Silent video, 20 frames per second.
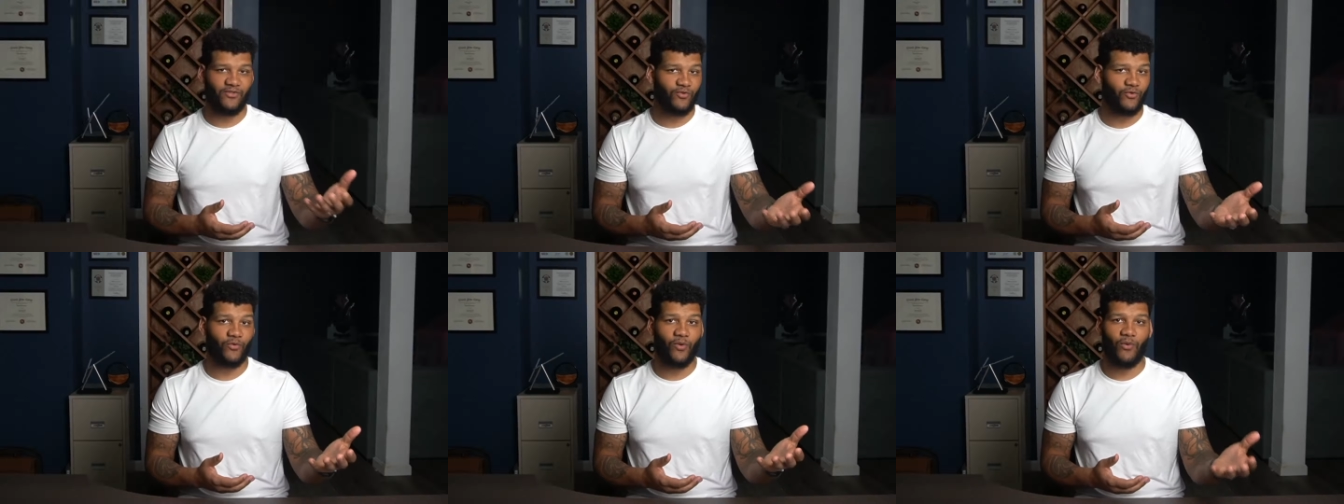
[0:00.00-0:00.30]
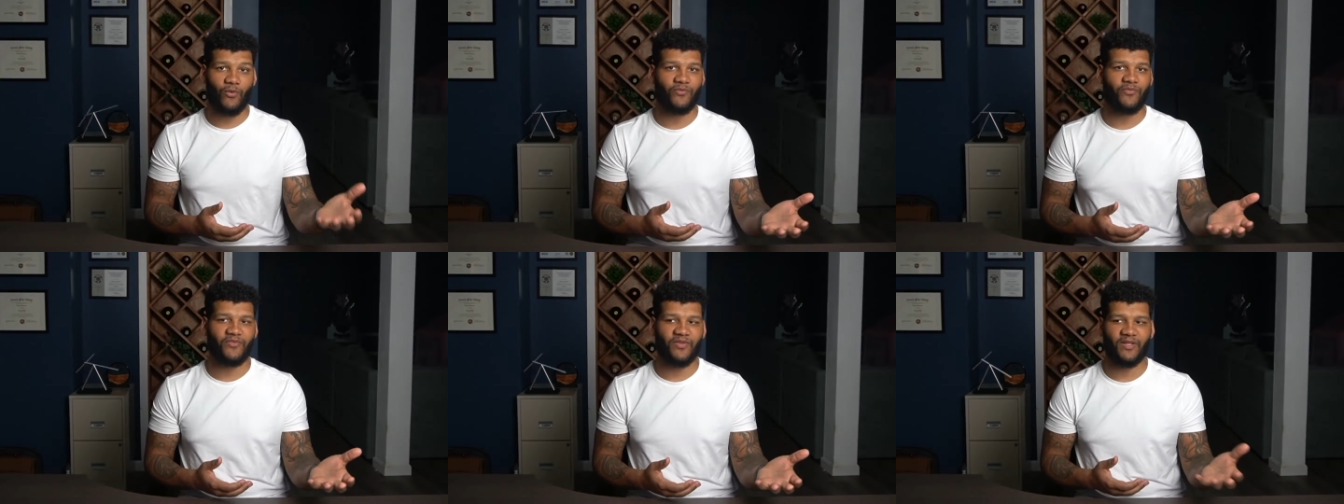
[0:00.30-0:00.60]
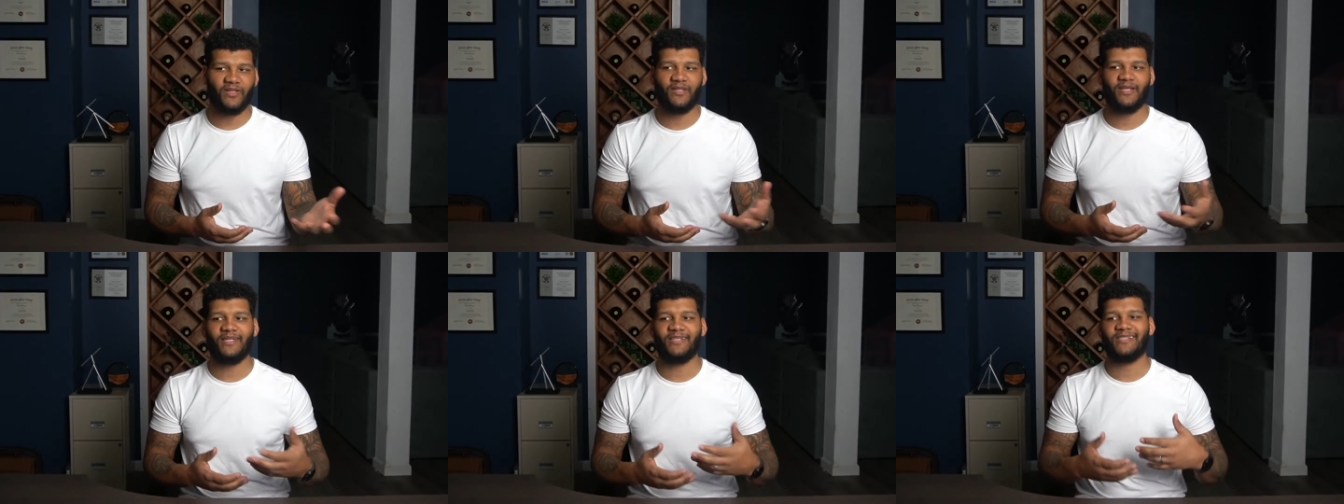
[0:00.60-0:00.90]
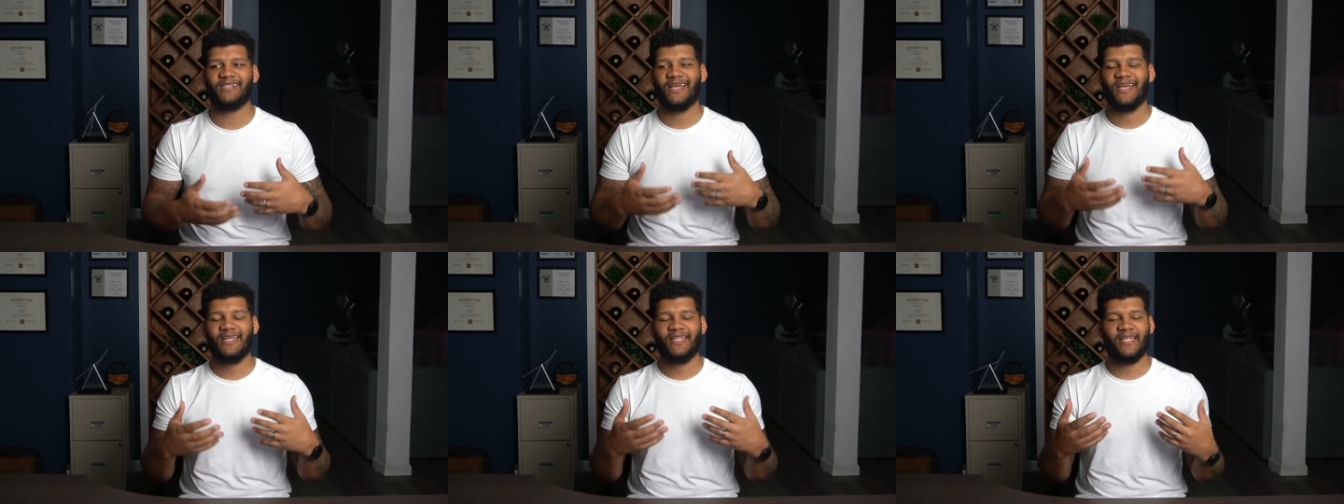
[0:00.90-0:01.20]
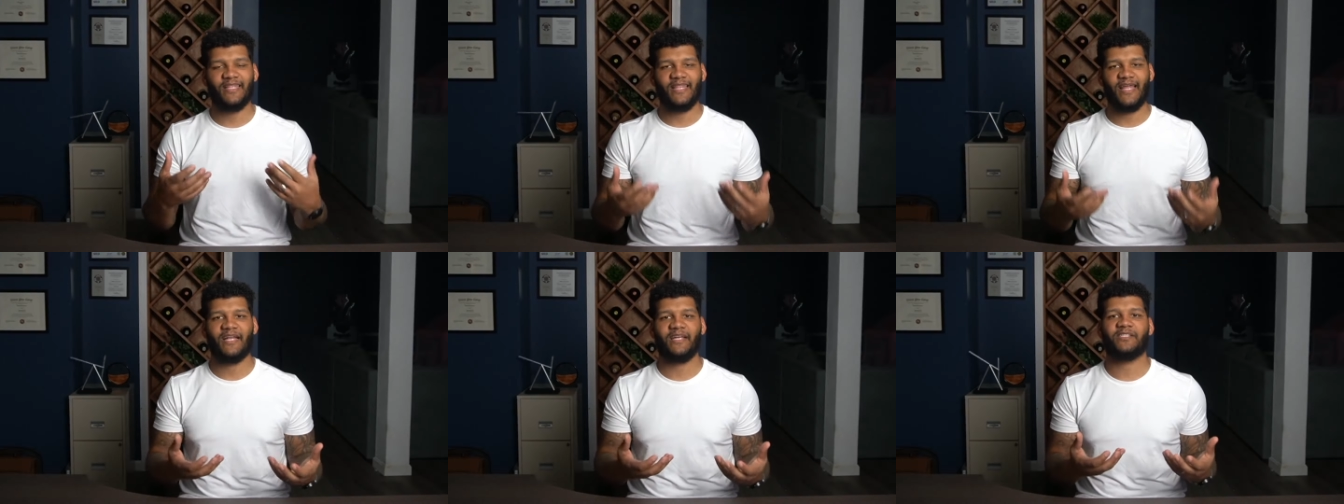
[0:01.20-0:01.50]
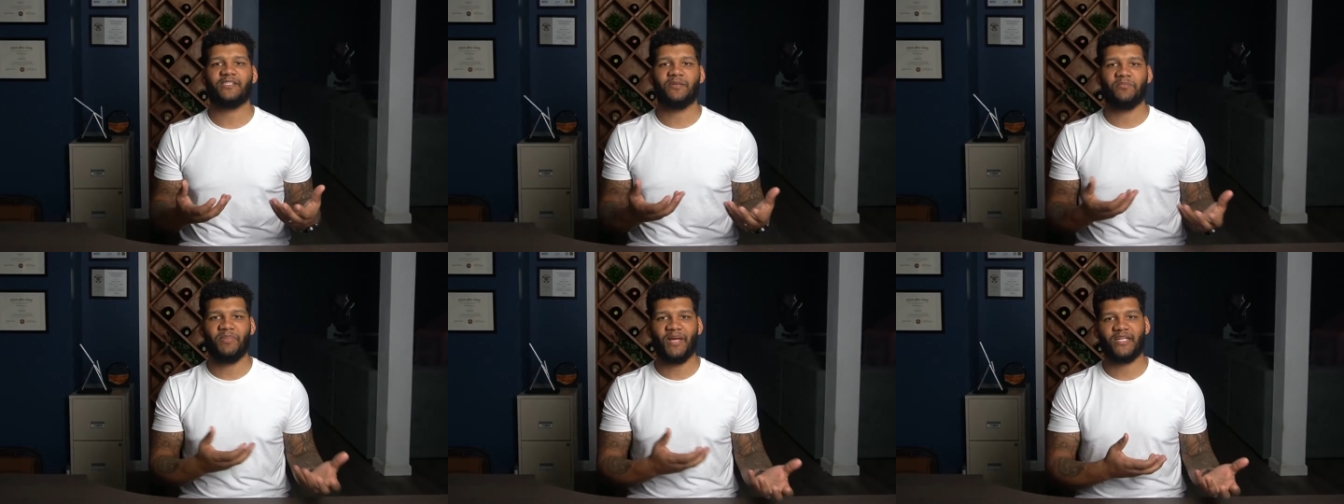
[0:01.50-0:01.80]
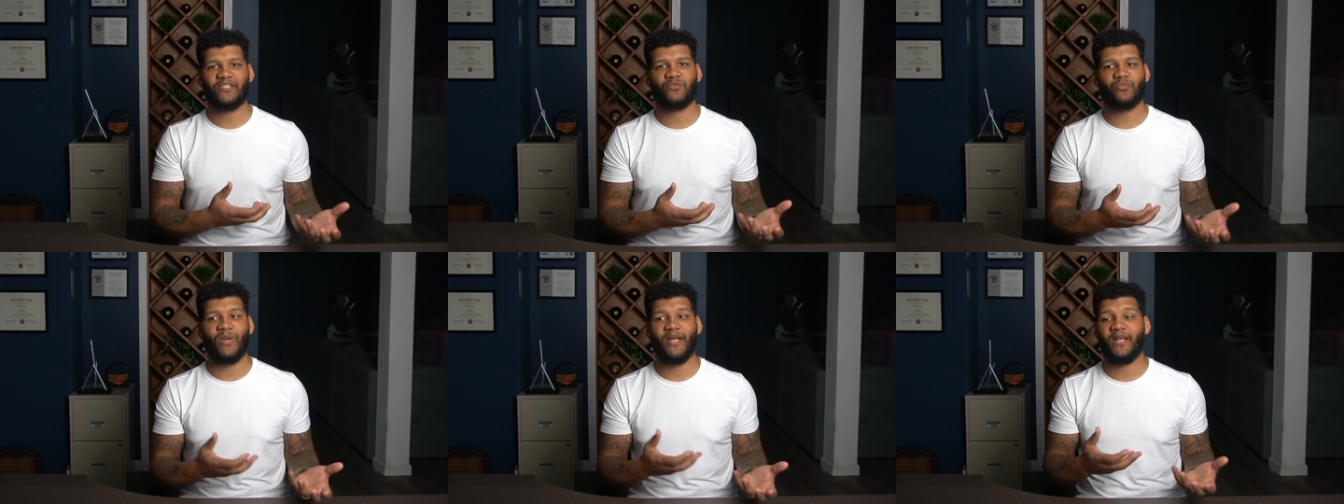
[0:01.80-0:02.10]
your own feelings, then that's the
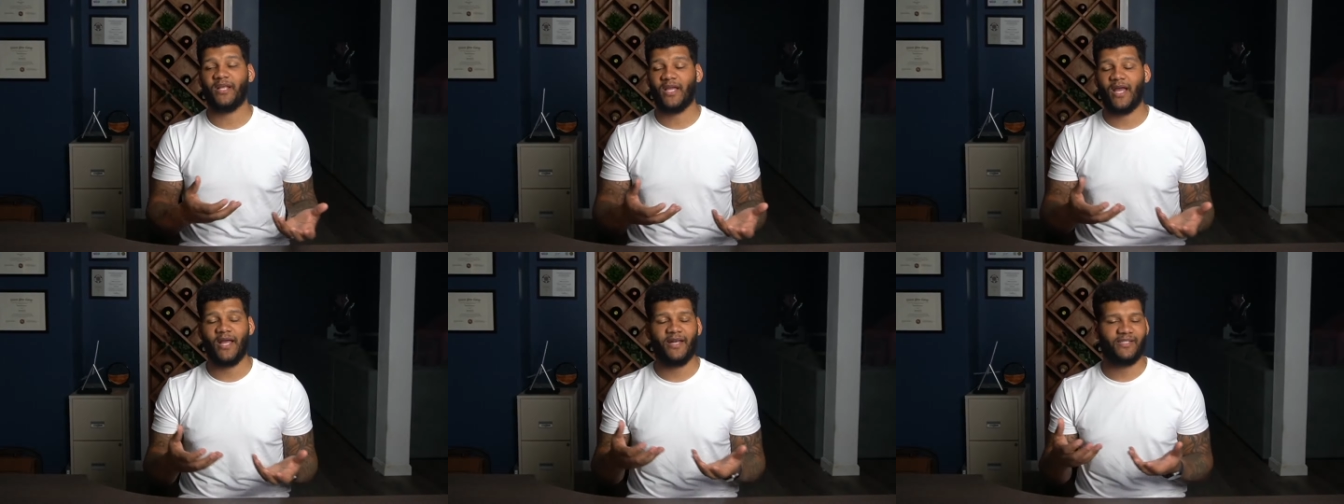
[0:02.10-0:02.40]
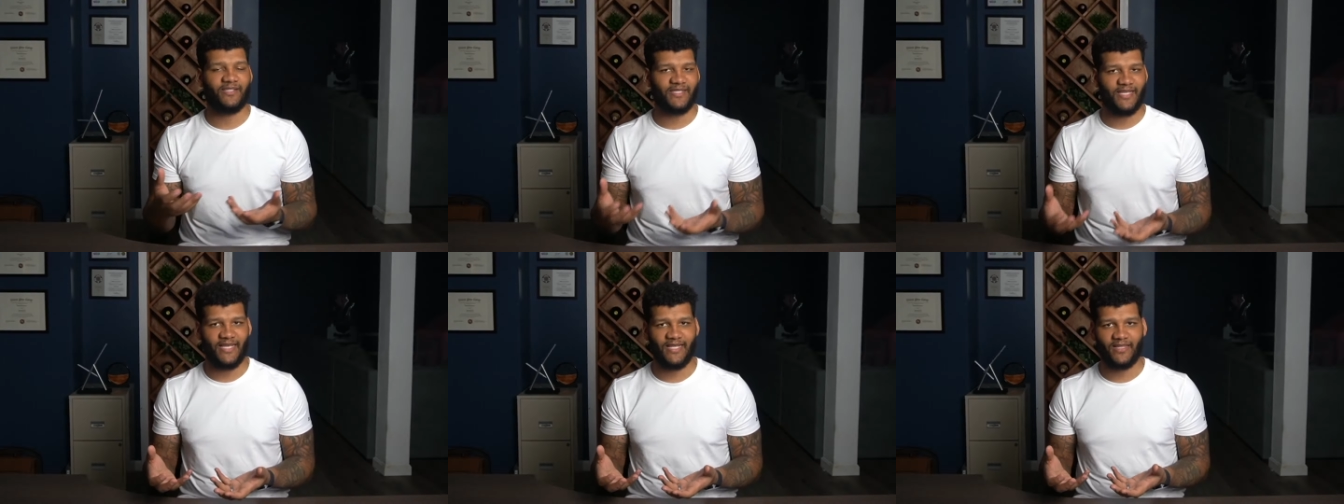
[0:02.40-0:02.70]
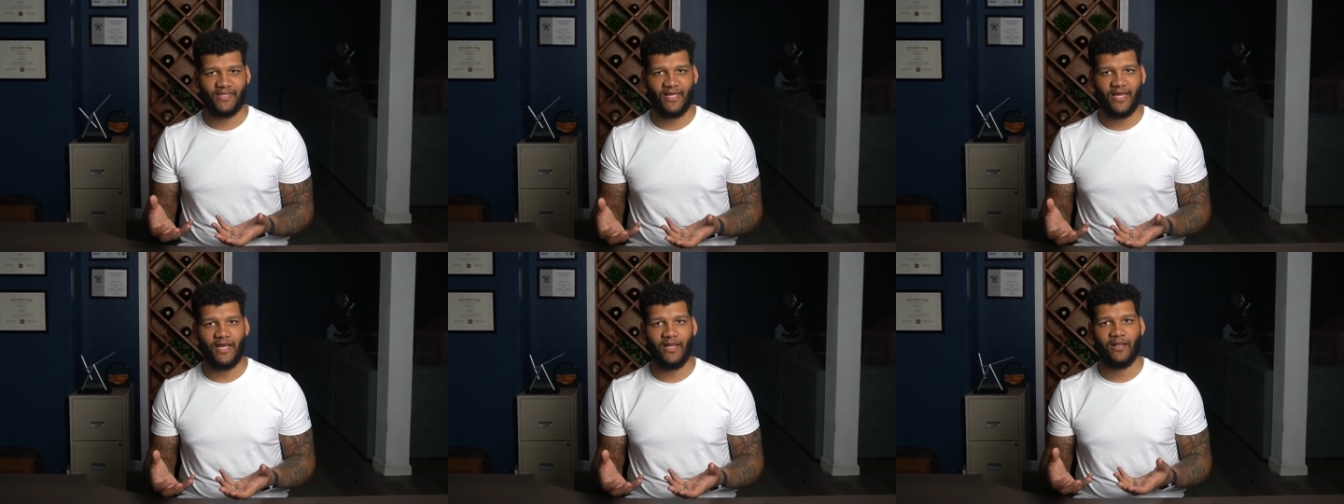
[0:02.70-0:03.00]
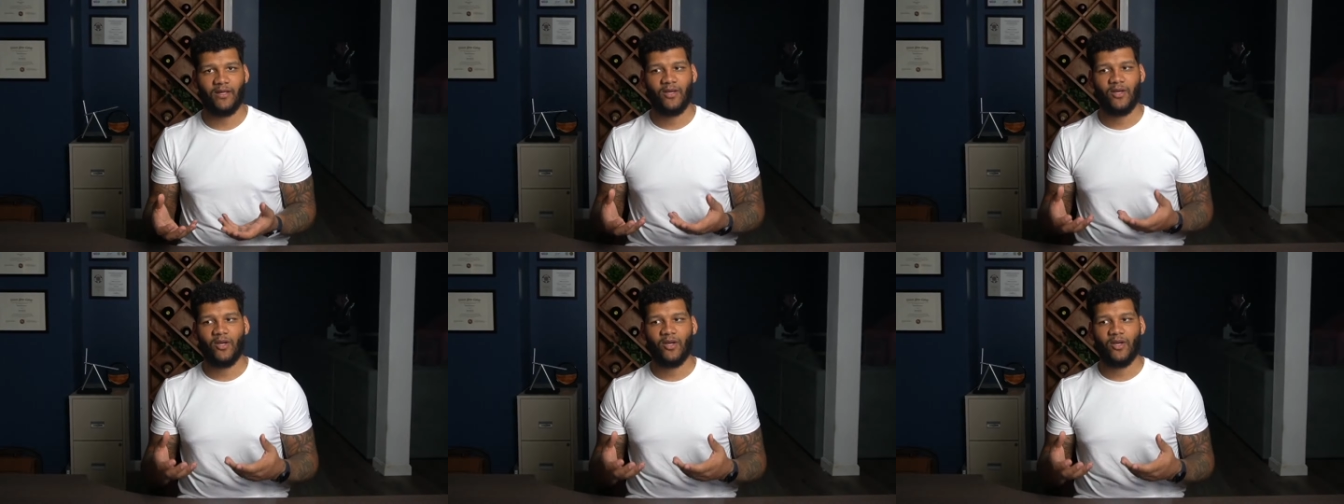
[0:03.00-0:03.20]
best way to kind of take that.